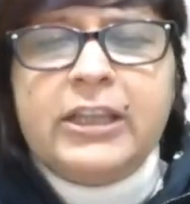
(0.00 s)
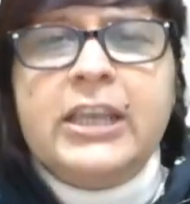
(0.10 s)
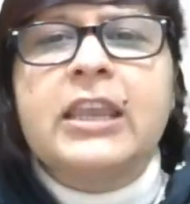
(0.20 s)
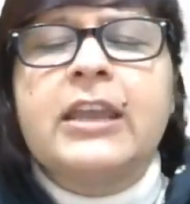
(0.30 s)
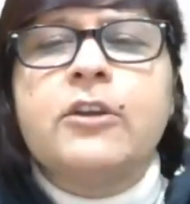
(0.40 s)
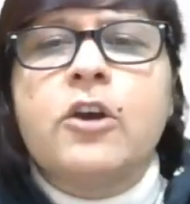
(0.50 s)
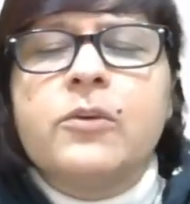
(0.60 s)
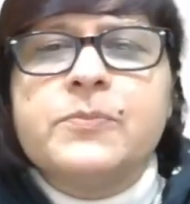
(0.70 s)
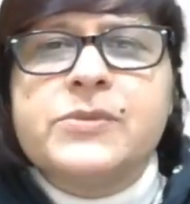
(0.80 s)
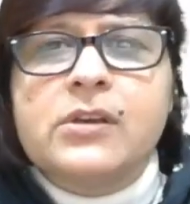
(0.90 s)
they can
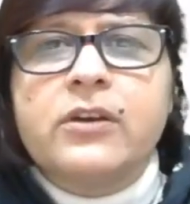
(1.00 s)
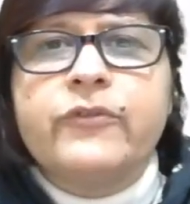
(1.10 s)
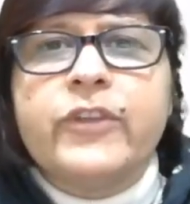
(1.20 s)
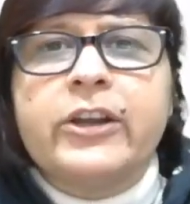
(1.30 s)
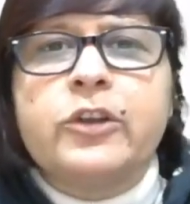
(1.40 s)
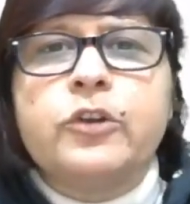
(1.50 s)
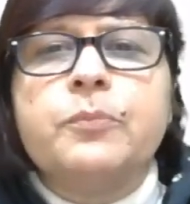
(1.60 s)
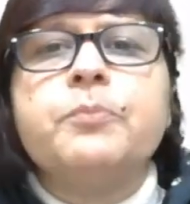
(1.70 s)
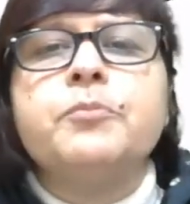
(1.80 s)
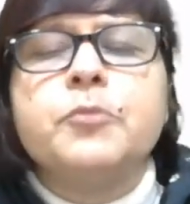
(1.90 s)
observe that
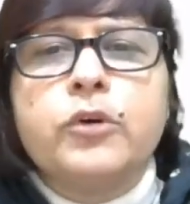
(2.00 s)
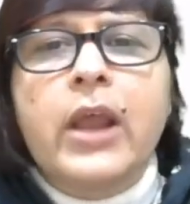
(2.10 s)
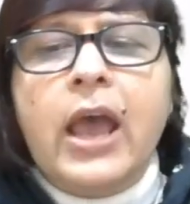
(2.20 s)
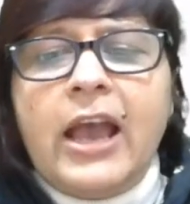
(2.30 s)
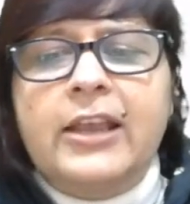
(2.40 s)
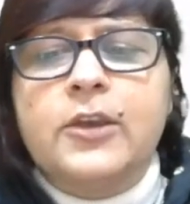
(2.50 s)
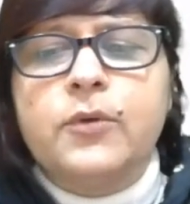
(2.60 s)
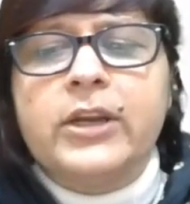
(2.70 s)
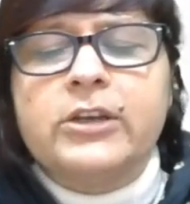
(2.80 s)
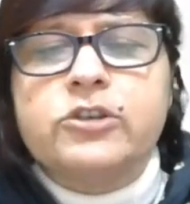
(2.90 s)
group more
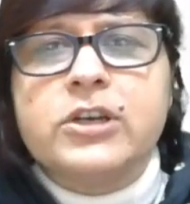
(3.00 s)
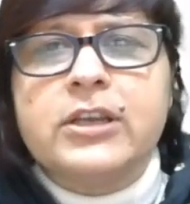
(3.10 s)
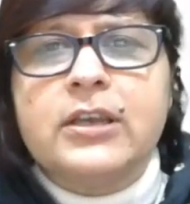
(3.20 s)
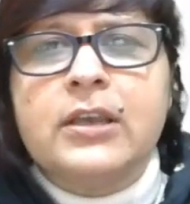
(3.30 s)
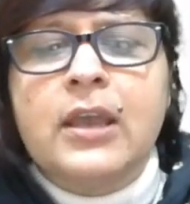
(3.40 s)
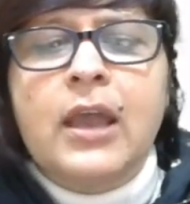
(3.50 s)
accurately,